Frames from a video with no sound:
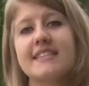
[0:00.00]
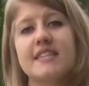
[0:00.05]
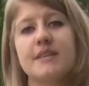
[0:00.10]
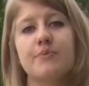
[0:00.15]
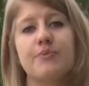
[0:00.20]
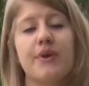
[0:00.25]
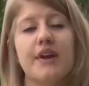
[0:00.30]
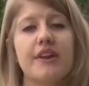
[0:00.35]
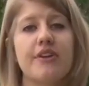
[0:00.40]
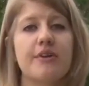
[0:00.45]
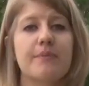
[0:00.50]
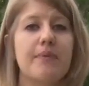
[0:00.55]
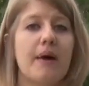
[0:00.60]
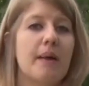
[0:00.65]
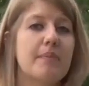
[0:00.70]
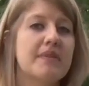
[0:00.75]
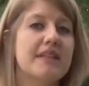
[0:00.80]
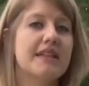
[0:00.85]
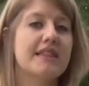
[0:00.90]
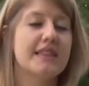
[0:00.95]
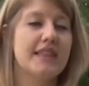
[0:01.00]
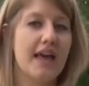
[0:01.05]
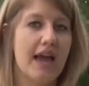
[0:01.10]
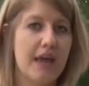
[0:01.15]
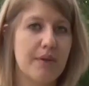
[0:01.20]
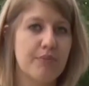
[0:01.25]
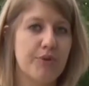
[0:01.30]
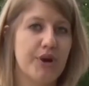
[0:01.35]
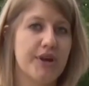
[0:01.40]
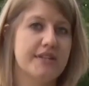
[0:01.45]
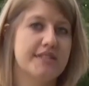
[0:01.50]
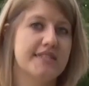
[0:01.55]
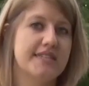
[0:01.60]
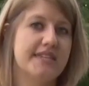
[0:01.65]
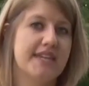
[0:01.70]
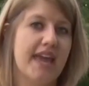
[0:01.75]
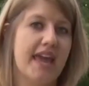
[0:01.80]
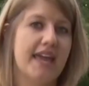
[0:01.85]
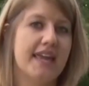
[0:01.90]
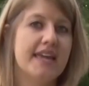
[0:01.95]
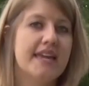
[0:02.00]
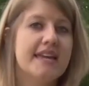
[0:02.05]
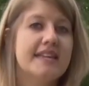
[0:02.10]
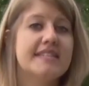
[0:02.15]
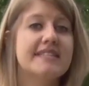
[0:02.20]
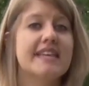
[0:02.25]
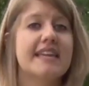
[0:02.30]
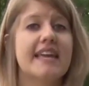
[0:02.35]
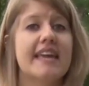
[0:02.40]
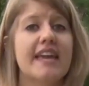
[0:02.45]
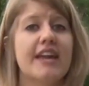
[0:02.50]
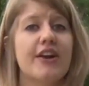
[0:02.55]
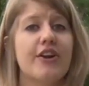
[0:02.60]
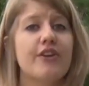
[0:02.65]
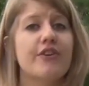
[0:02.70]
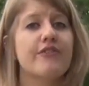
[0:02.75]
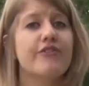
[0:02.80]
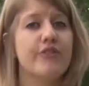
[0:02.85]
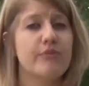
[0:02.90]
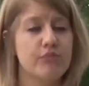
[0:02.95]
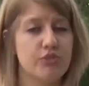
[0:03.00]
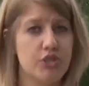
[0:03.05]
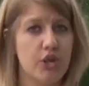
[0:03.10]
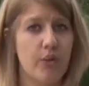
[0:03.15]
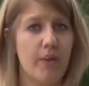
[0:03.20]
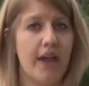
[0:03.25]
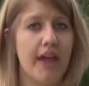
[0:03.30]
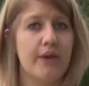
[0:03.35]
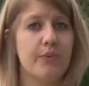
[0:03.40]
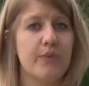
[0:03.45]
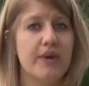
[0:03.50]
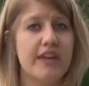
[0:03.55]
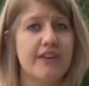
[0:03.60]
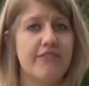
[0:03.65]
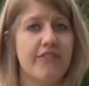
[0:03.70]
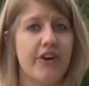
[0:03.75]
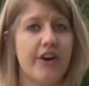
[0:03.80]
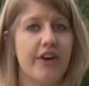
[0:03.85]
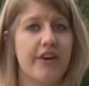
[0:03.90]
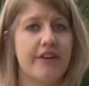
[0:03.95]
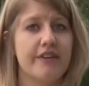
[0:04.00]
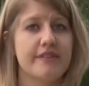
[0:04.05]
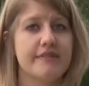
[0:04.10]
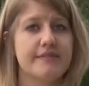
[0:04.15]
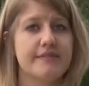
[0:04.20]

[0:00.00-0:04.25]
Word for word: to the Brainerd Public Library today to hear from Joanne Weaver.